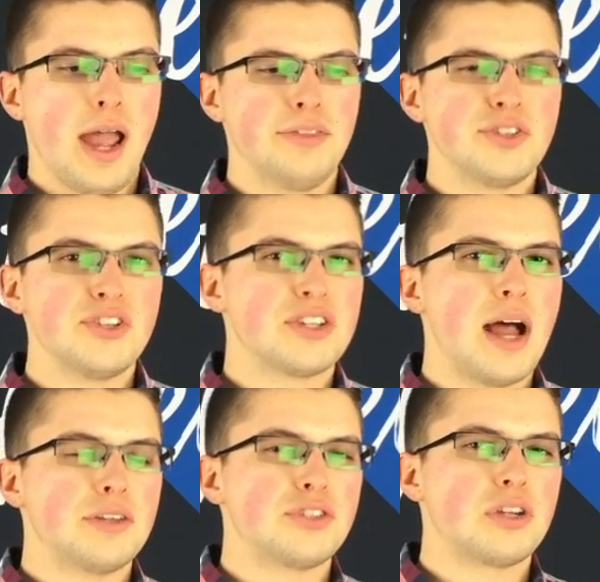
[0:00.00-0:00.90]
And this is
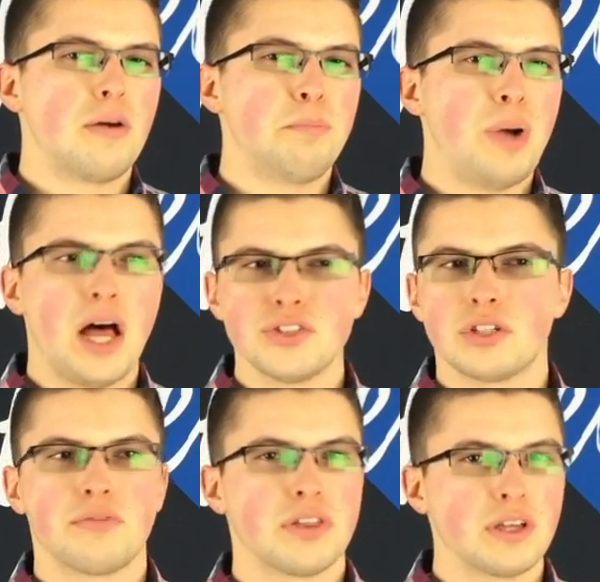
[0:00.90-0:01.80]
not some
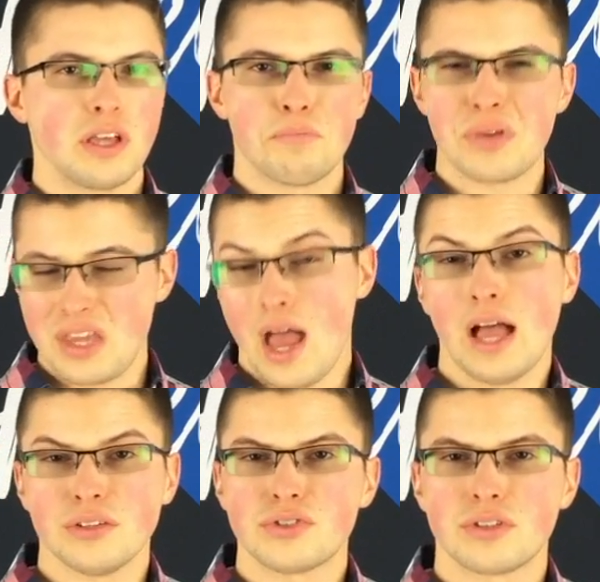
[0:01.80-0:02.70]
positive thinking
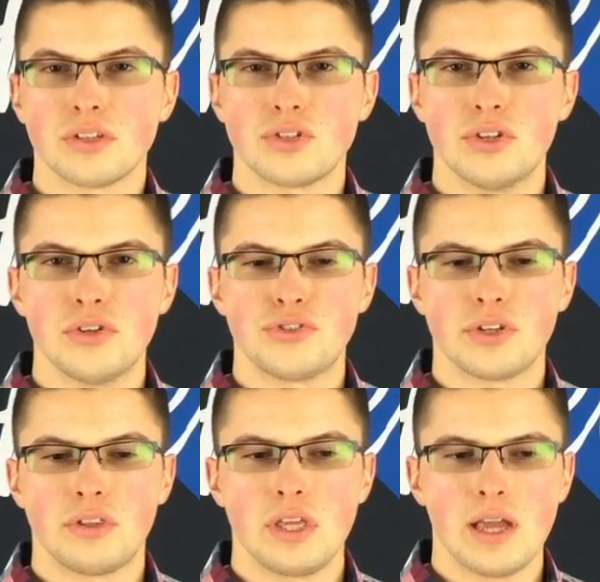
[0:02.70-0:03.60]
BS. This
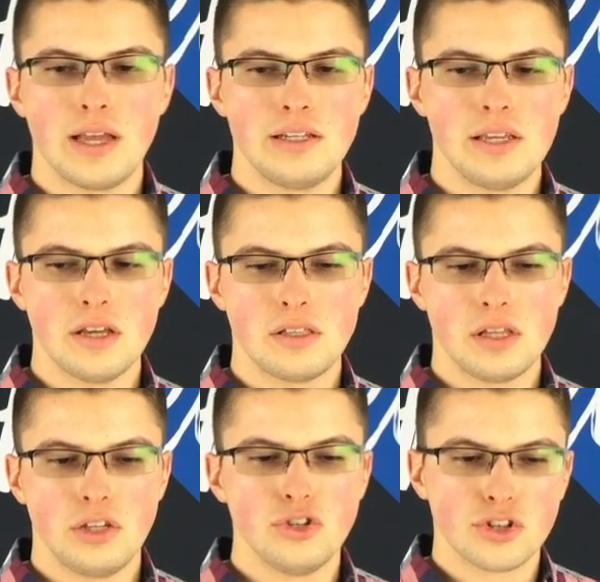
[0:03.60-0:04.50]
is the idea
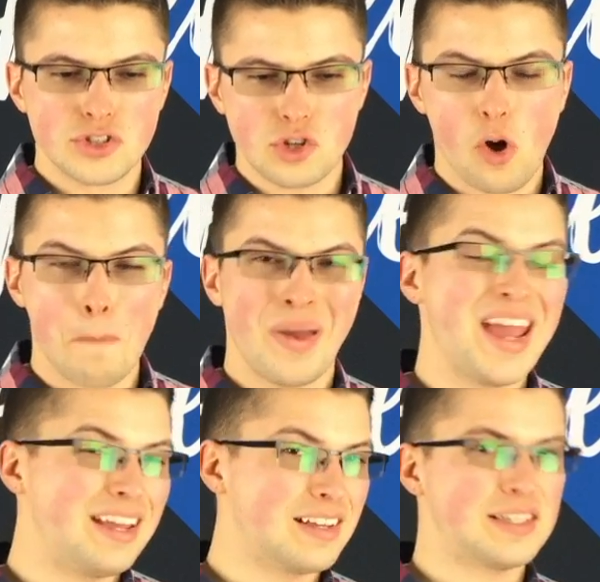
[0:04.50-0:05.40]
that you should start
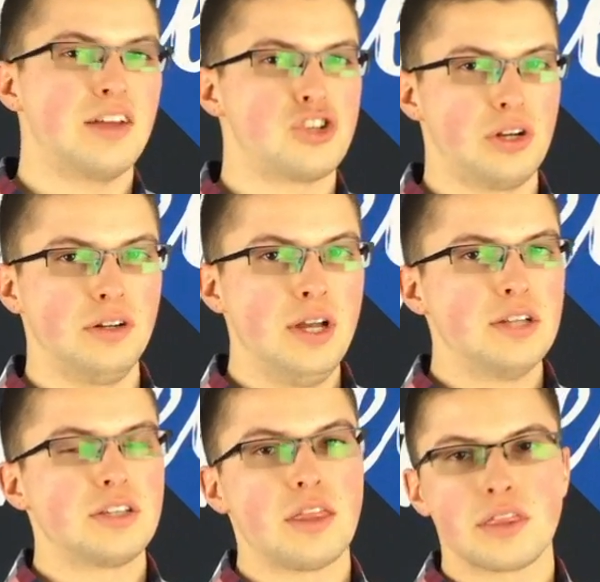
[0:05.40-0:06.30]
paying attention
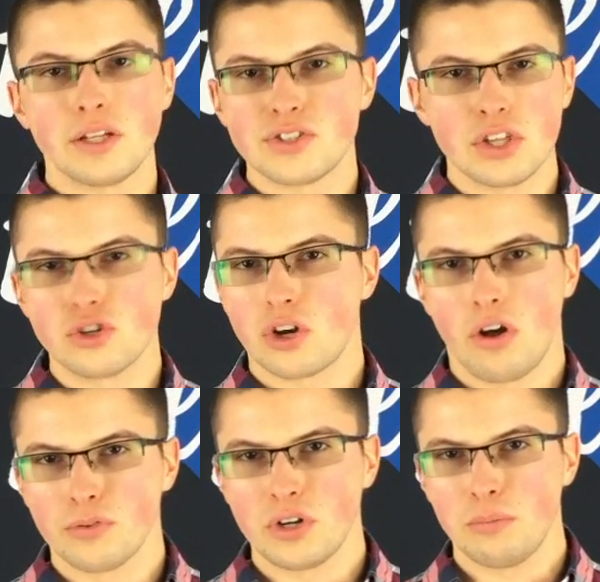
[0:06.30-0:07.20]
to the things that you should
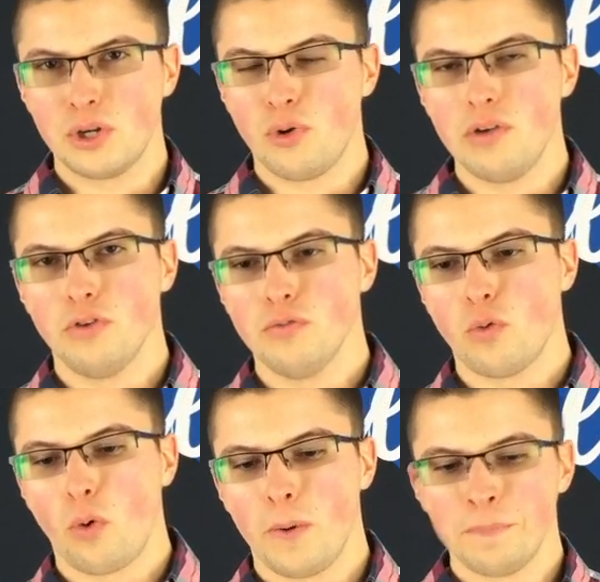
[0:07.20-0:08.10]
already be grateful
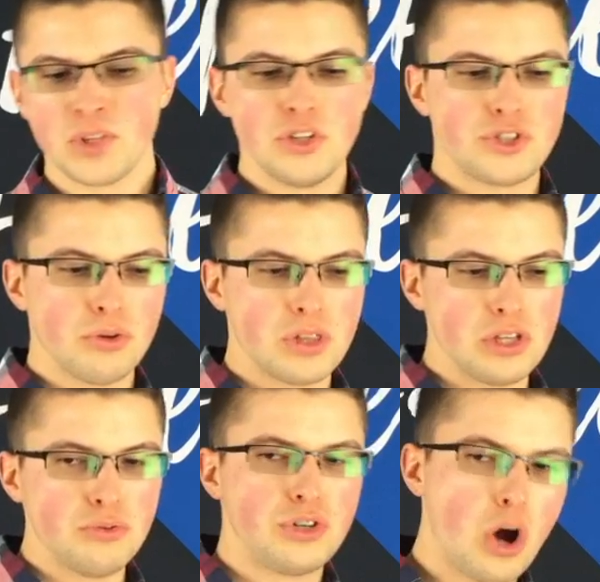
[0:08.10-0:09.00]
for so that
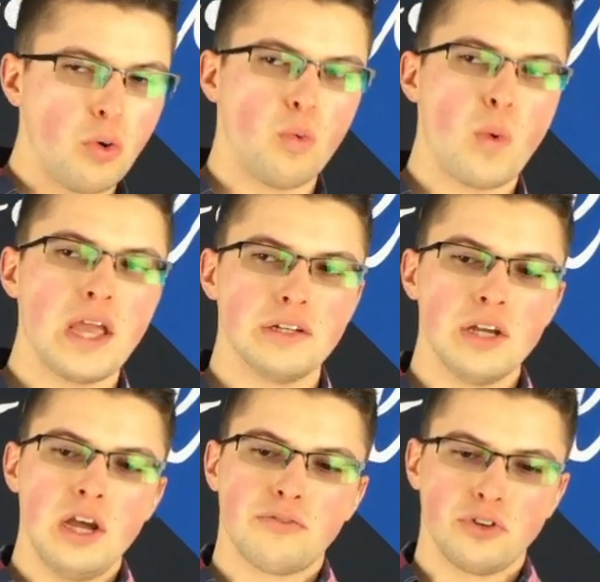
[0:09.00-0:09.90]
you don't
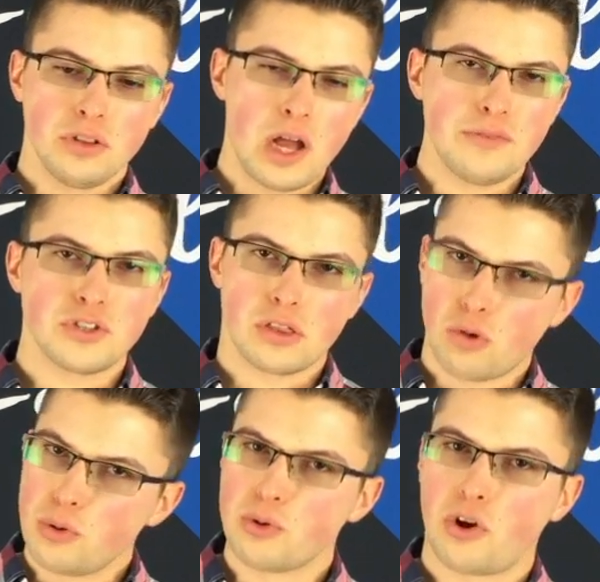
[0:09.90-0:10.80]
wait for life to
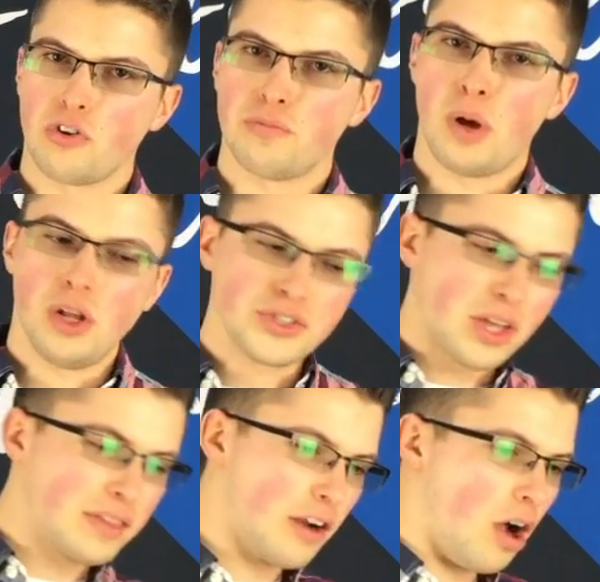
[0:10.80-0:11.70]
throw you curveballs
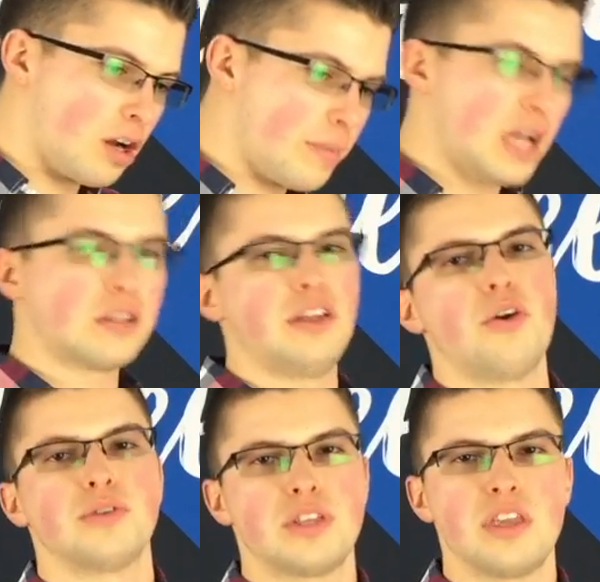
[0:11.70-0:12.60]
and then automatically
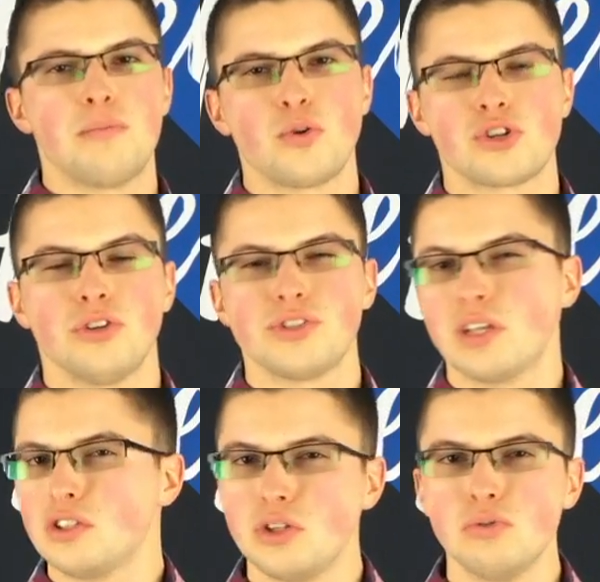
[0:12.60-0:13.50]
go into the emotional
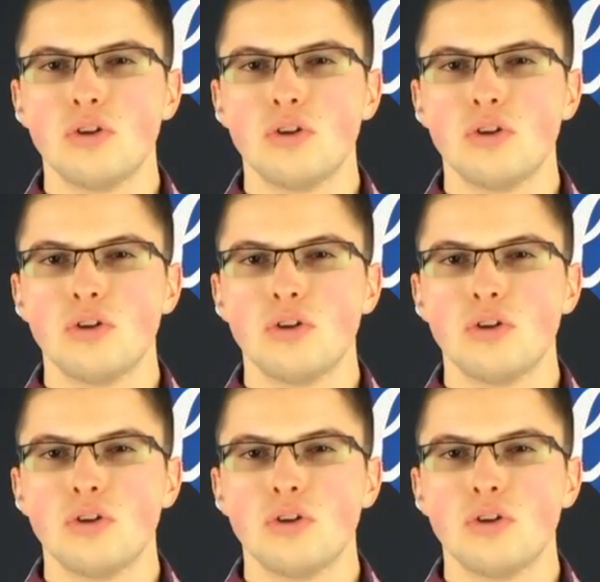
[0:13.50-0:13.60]
states you